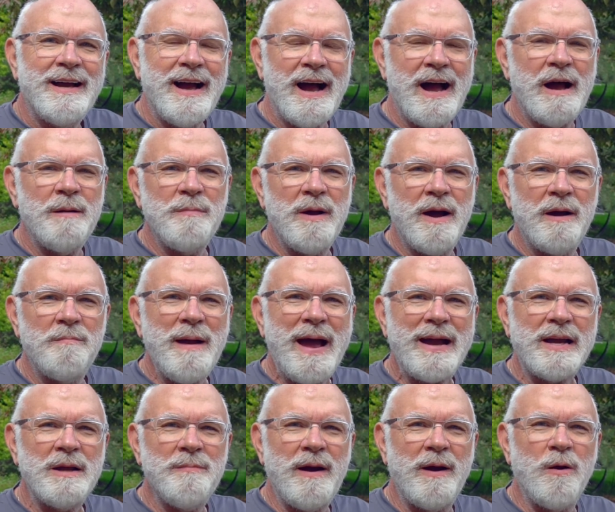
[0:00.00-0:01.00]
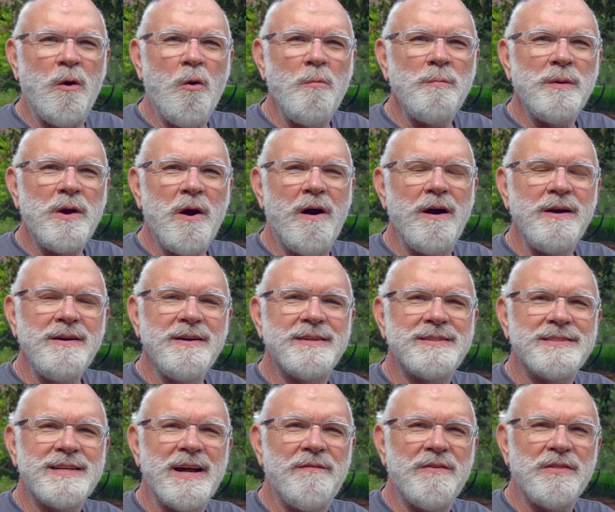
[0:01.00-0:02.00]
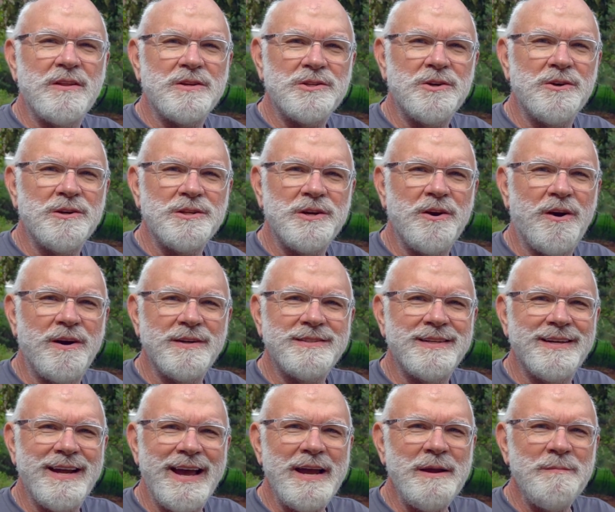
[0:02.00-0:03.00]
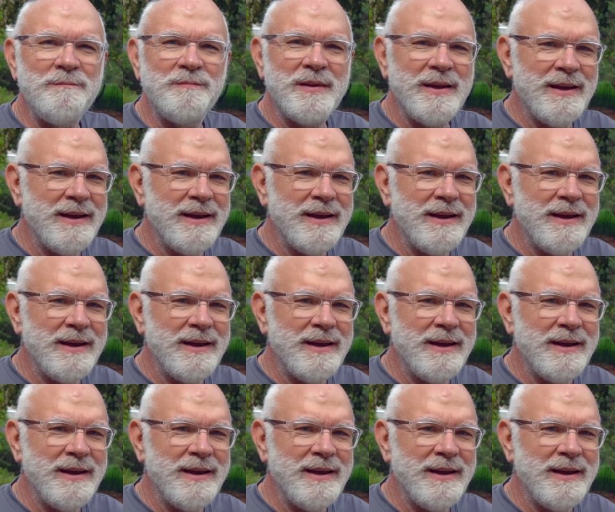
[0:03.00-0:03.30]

I'm back in my home garden instead of at the churchyard today.